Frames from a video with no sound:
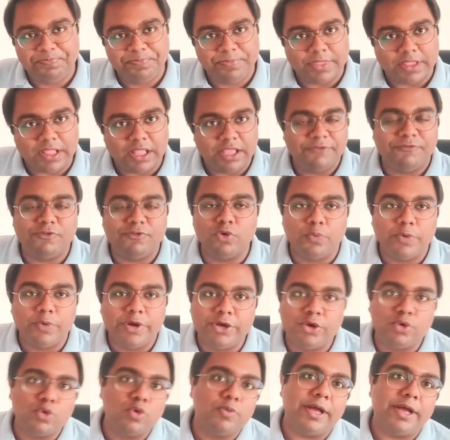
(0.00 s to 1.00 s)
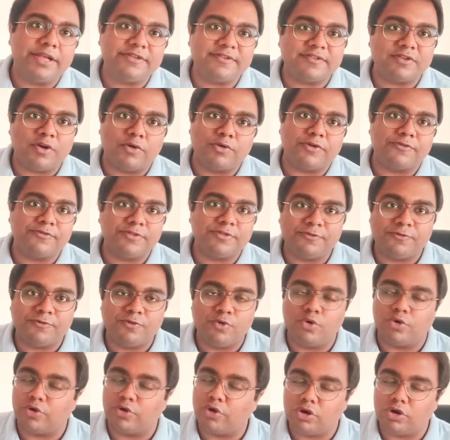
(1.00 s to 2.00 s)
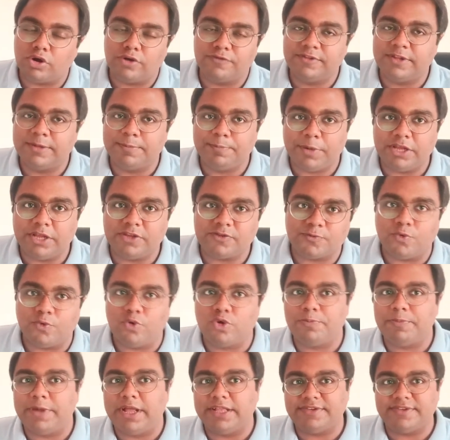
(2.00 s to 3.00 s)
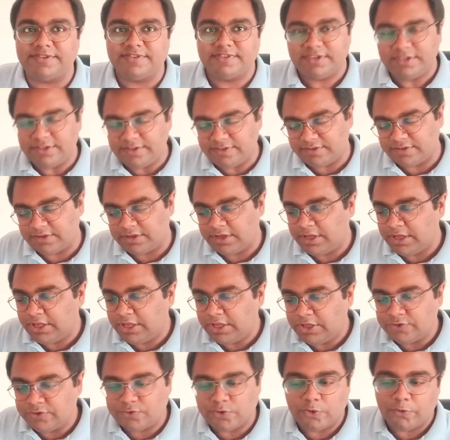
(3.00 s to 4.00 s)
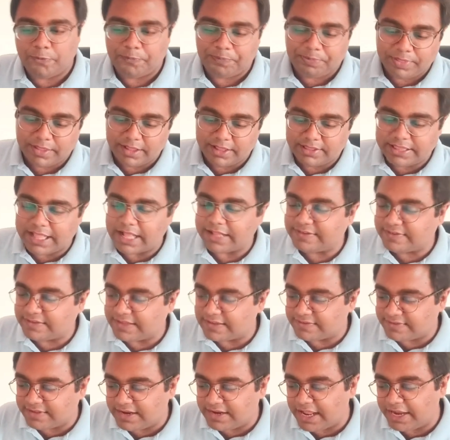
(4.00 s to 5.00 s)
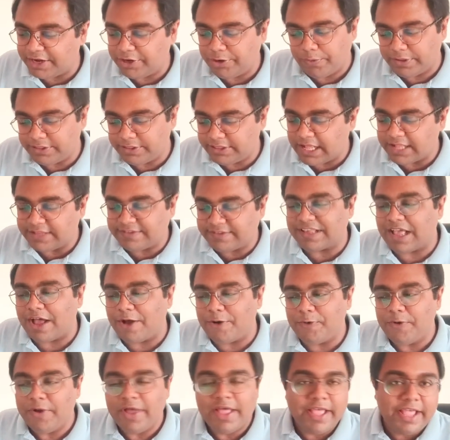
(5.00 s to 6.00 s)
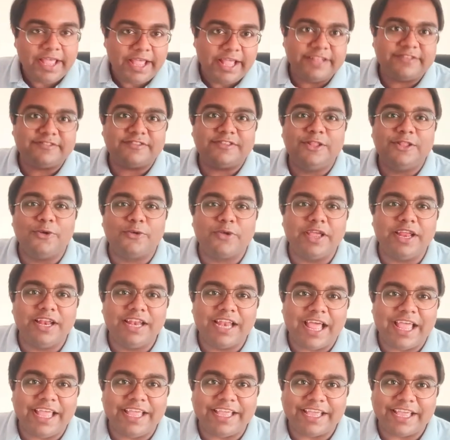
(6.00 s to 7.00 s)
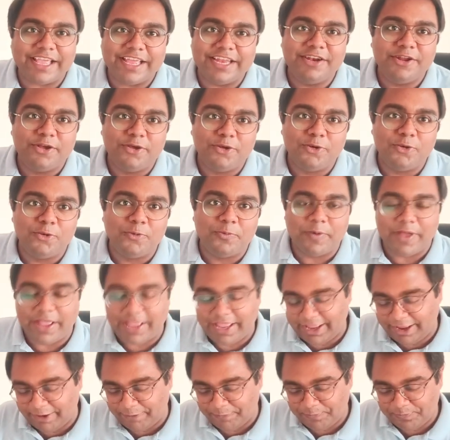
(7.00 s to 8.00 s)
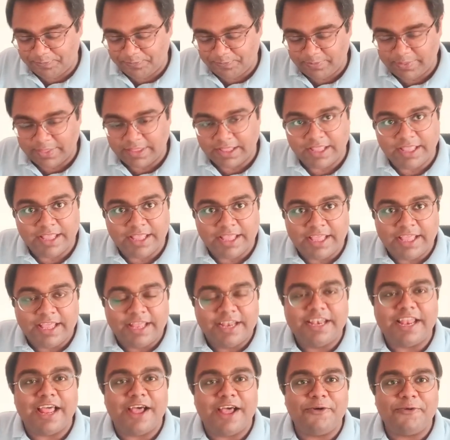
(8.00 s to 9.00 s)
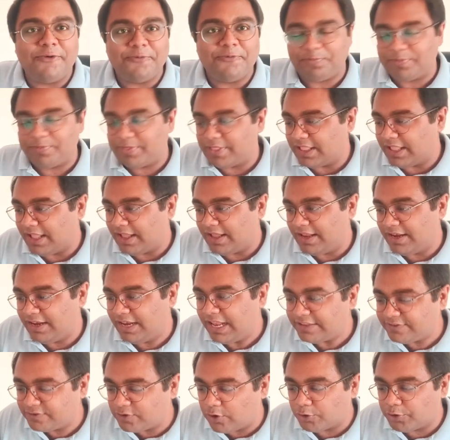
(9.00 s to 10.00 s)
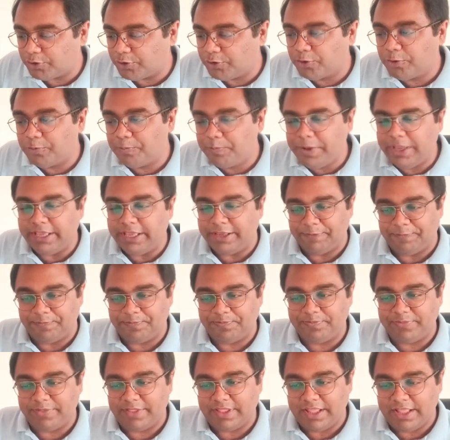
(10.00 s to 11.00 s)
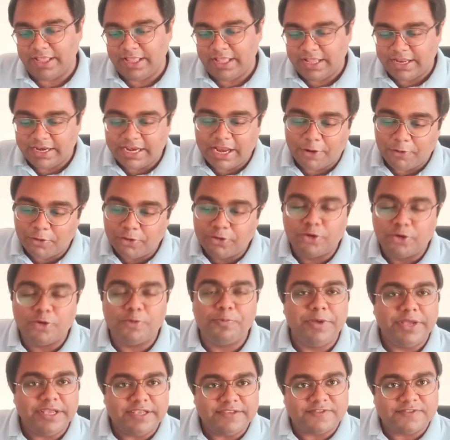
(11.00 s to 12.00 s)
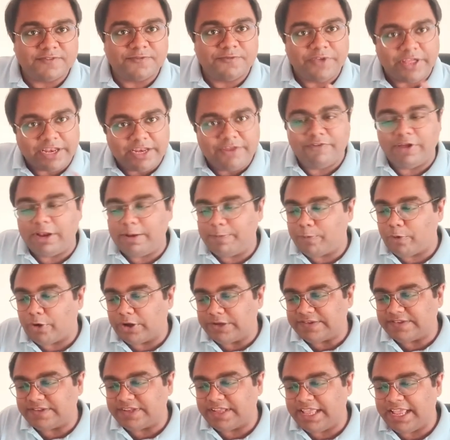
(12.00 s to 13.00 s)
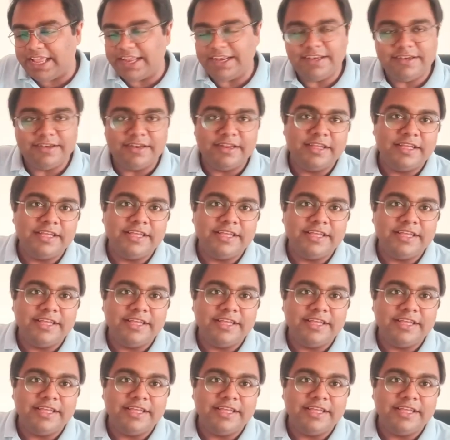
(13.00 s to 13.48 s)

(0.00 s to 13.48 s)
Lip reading: if you win 2 matches out of the 4. All of them plays 4 matches each. So that's the scenario, and that's how it's looking like in Group A. Now, let's go to Group B. Now, Group B is very well poised again.